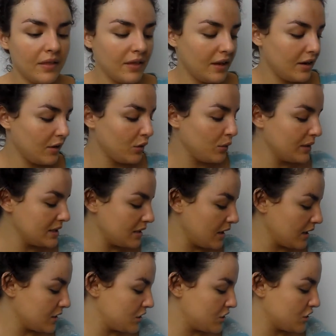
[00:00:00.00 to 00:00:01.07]
And then I always
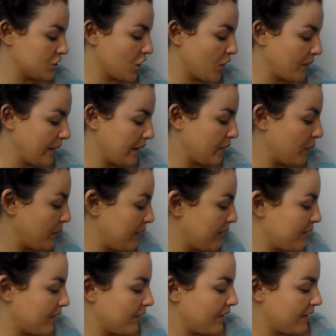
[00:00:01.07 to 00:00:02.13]
like to just go in
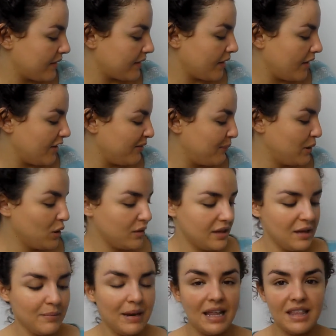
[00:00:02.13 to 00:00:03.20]
with this kind of
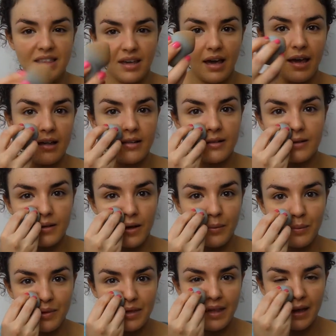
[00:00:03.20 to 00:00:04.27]
beauty blender-esque
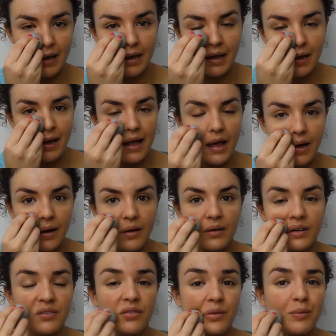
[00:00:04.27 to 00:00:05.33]
type of thing.
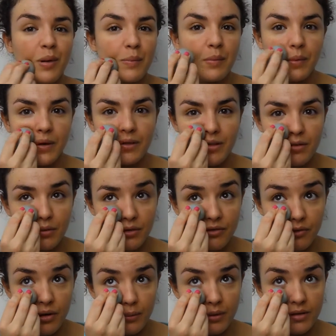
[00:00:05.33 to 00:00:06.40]
Can't even remember where this
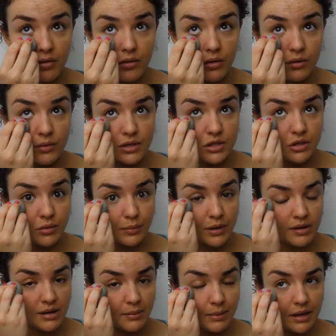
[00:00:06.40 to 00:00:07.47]
was from, it's not an original
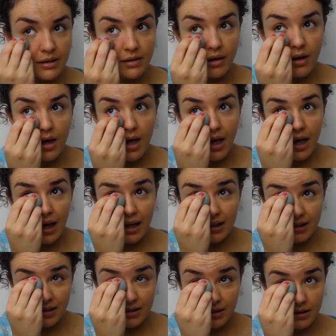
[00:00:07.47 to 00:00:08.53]
beauty blender.
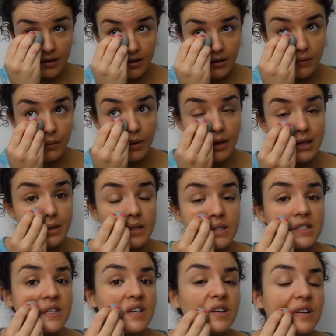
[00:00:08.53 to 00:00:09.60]
And when
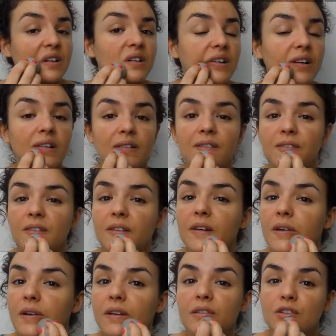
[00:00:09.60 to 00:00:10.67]
it's kind of
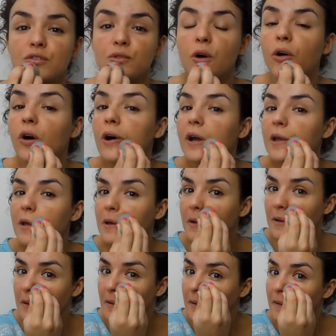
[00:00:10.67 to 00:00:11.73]
dry,
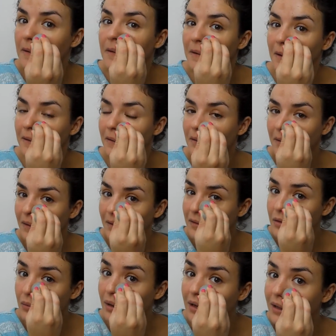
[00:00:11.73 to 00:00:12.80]
I don't
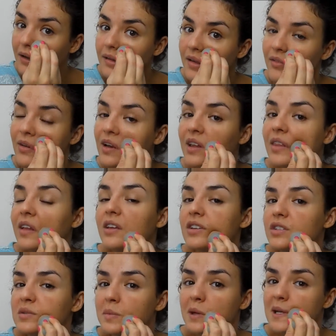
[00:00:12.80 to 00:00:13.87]
like to wet it because I feel like then
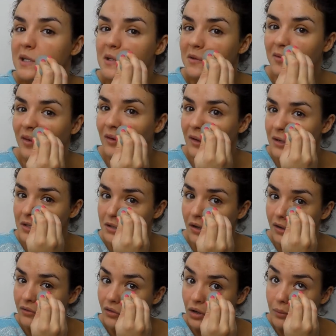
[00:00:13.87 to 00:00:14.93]
it just makes the
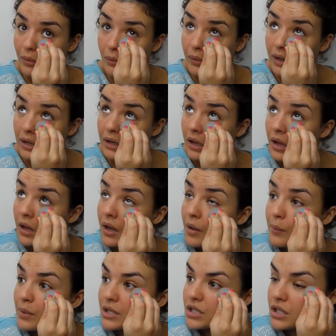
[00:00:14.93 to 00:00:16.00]
foundation kind of look a bit weird.
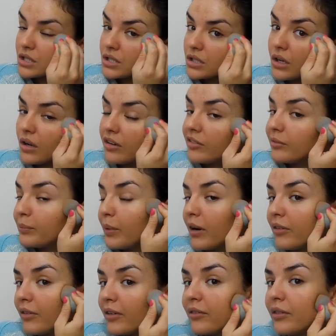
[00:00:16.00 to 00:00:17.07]
But just to kind of
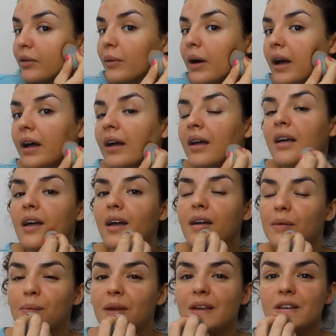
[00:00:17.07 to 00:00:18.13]
buff everywhere
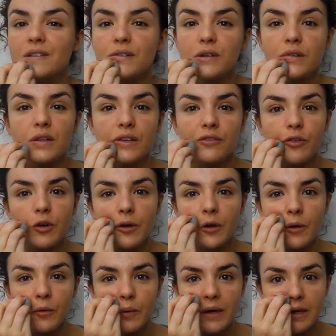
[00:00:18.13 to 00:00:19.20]
and make sure that you've got
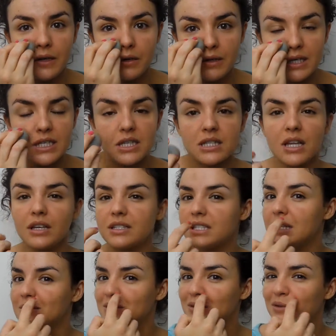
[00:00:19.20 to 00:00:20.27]
no weird creases. I
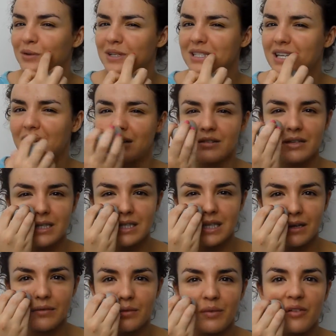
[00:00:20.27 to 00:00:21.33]
seem to always get
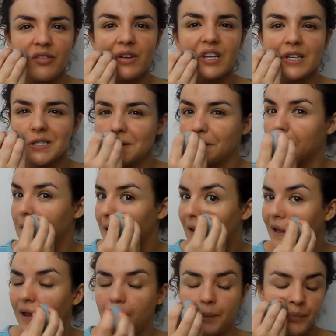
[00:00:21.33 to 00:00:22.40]
creasing with my foundation around
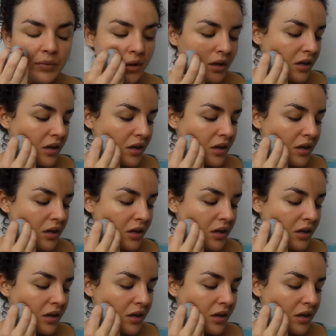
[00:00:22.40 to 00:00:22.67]
here.